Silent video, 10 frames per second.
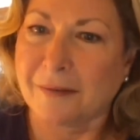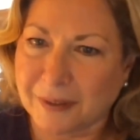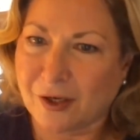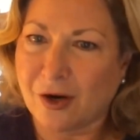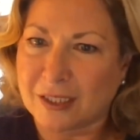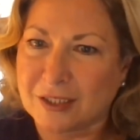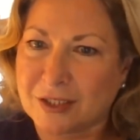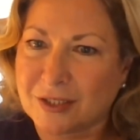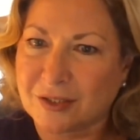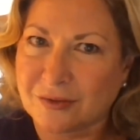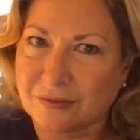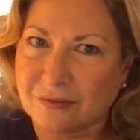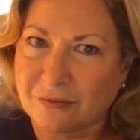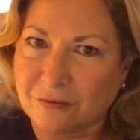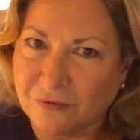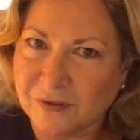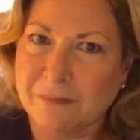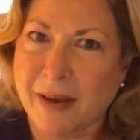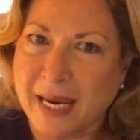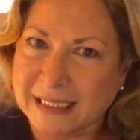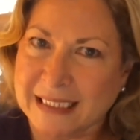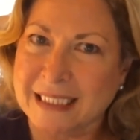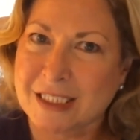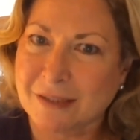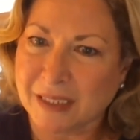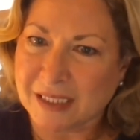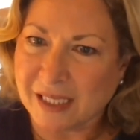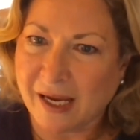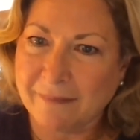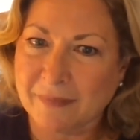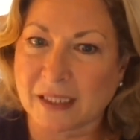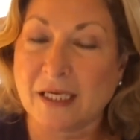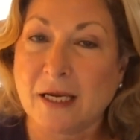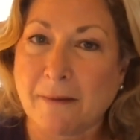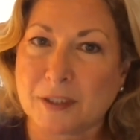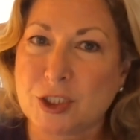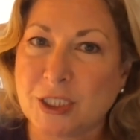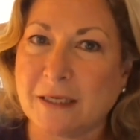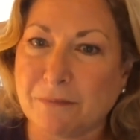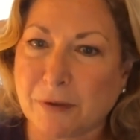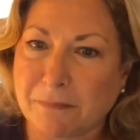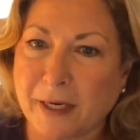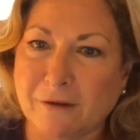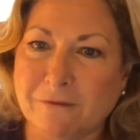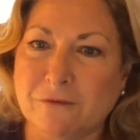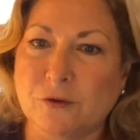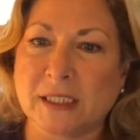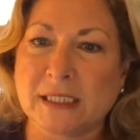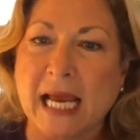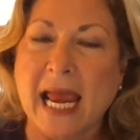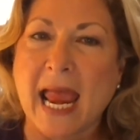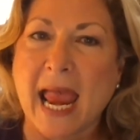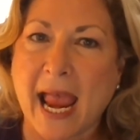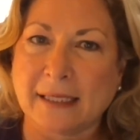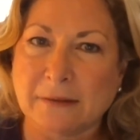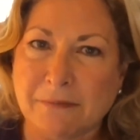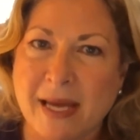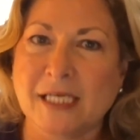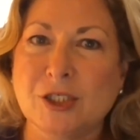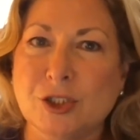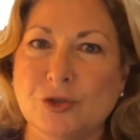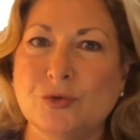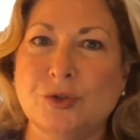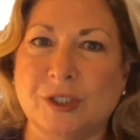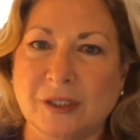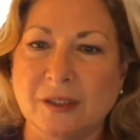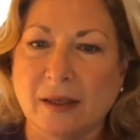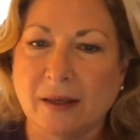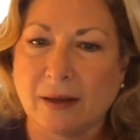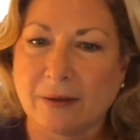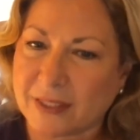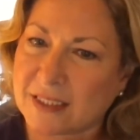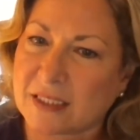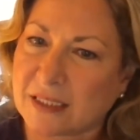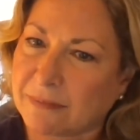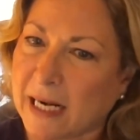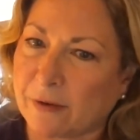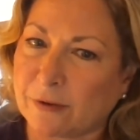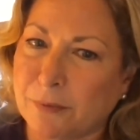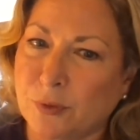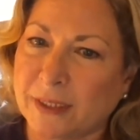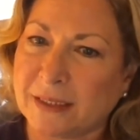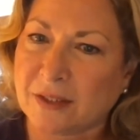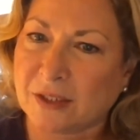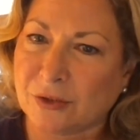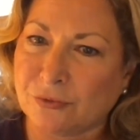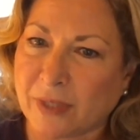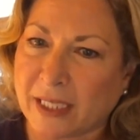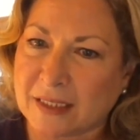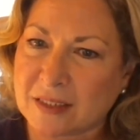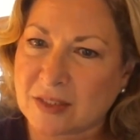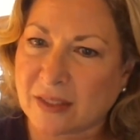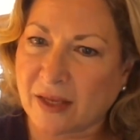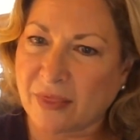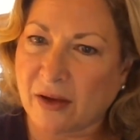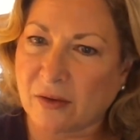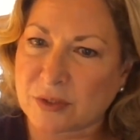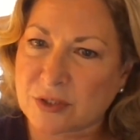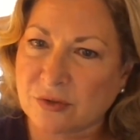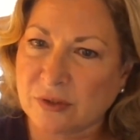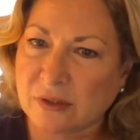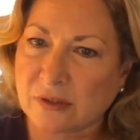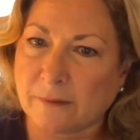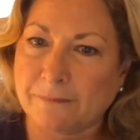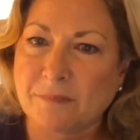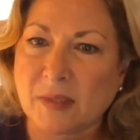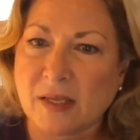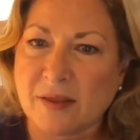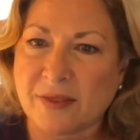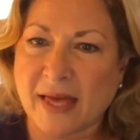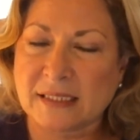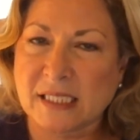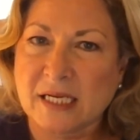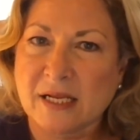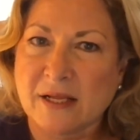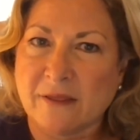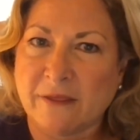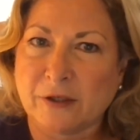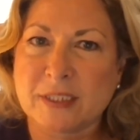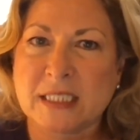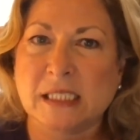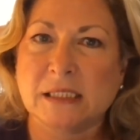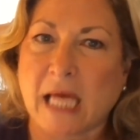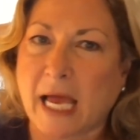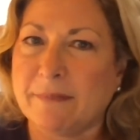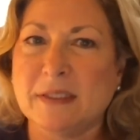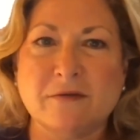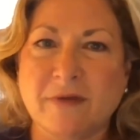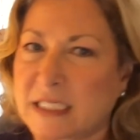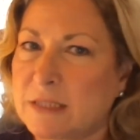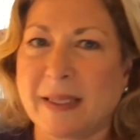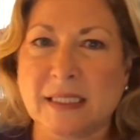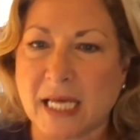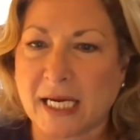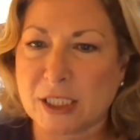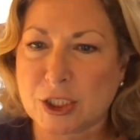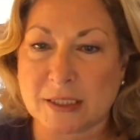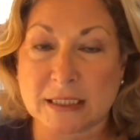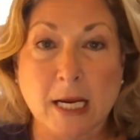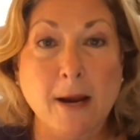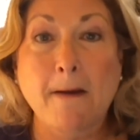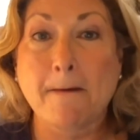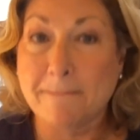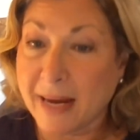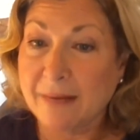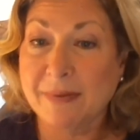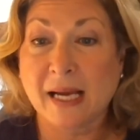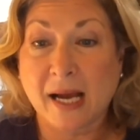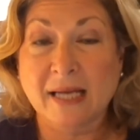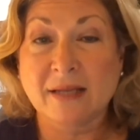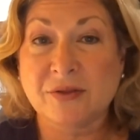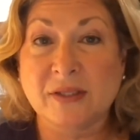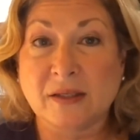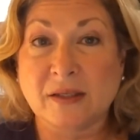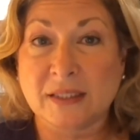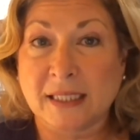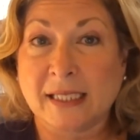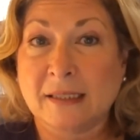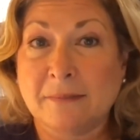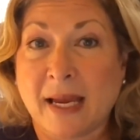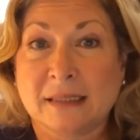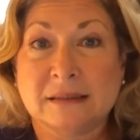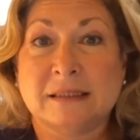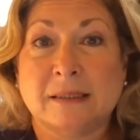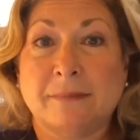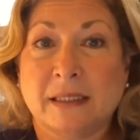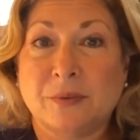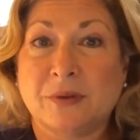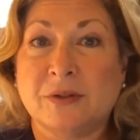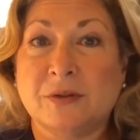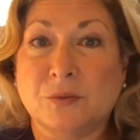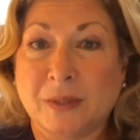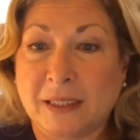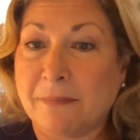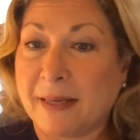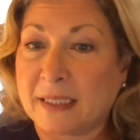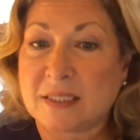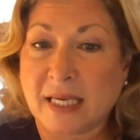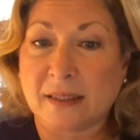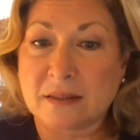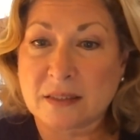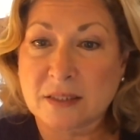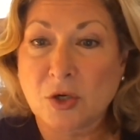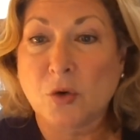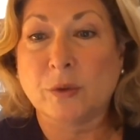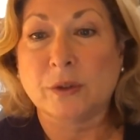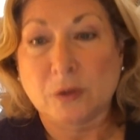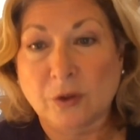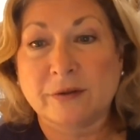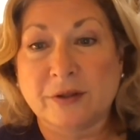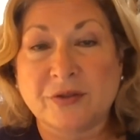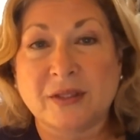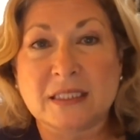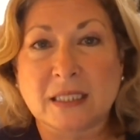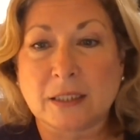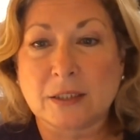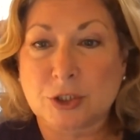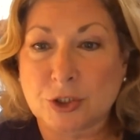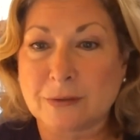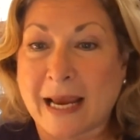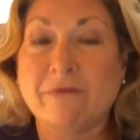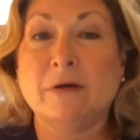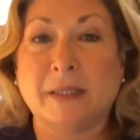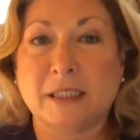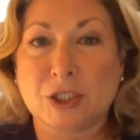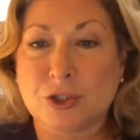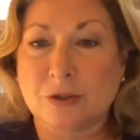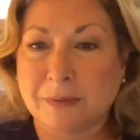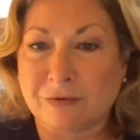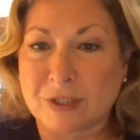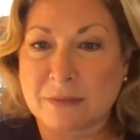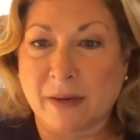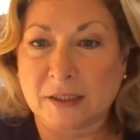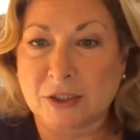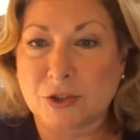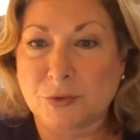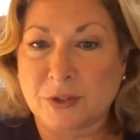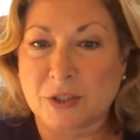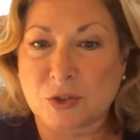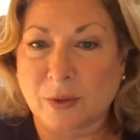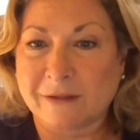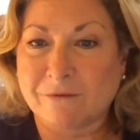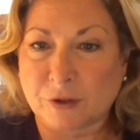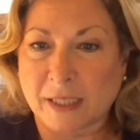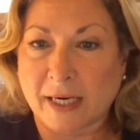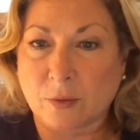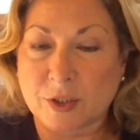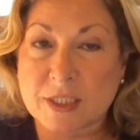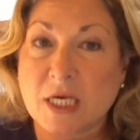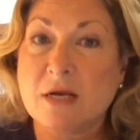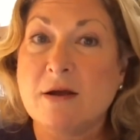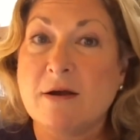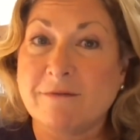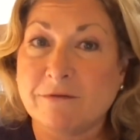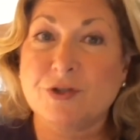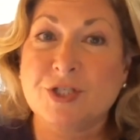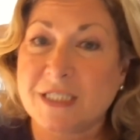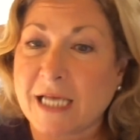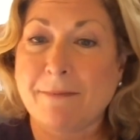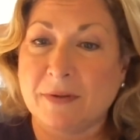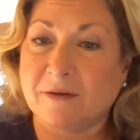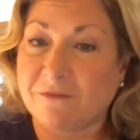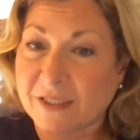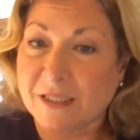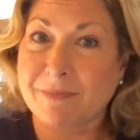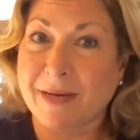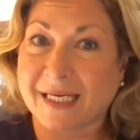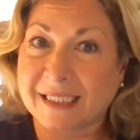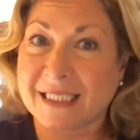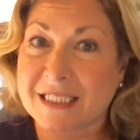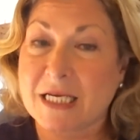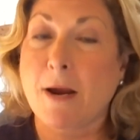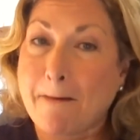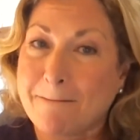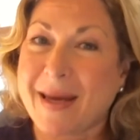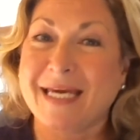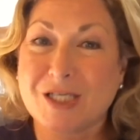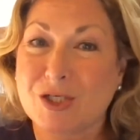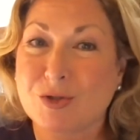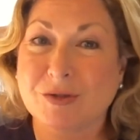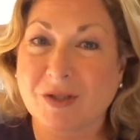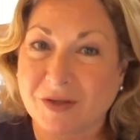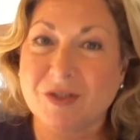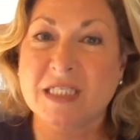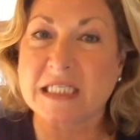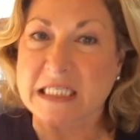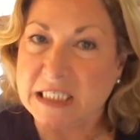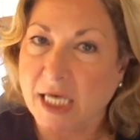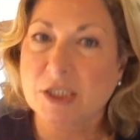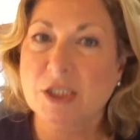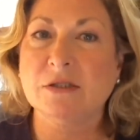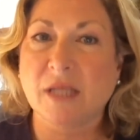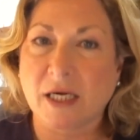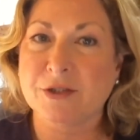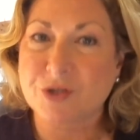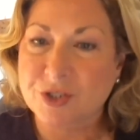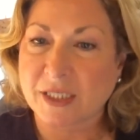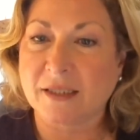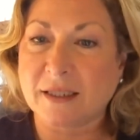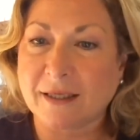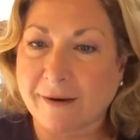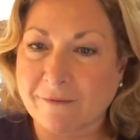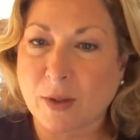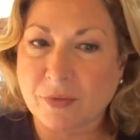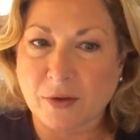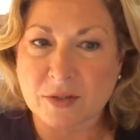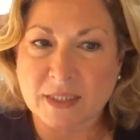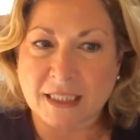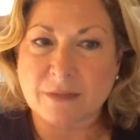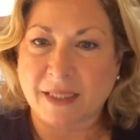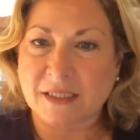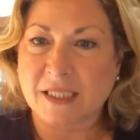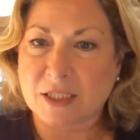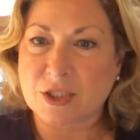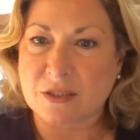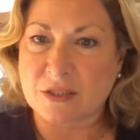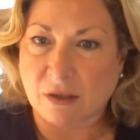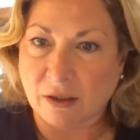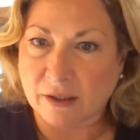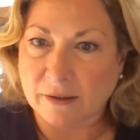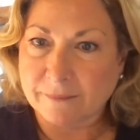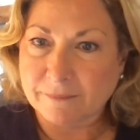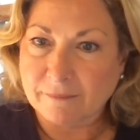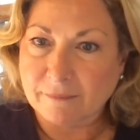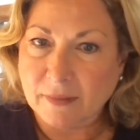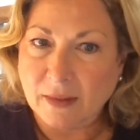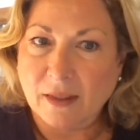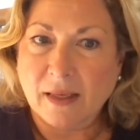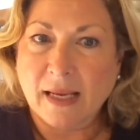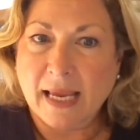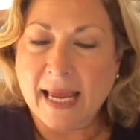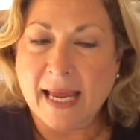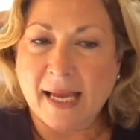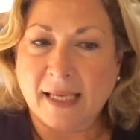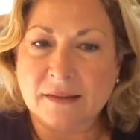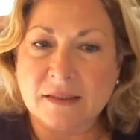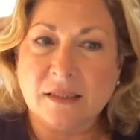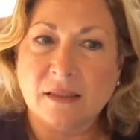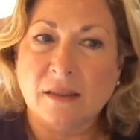because feedback needs to be timely, but she can prepare for it and make sure, this is another point that you raised that I thought was critical, that there is an alignment of expectations. Maybe I think that getting back to somebody within a week makes sense, where Laura thinks everybody should be responded to within 24 hours. First step in the feedback is making sure that there's an essential understanding of what those expectations are. And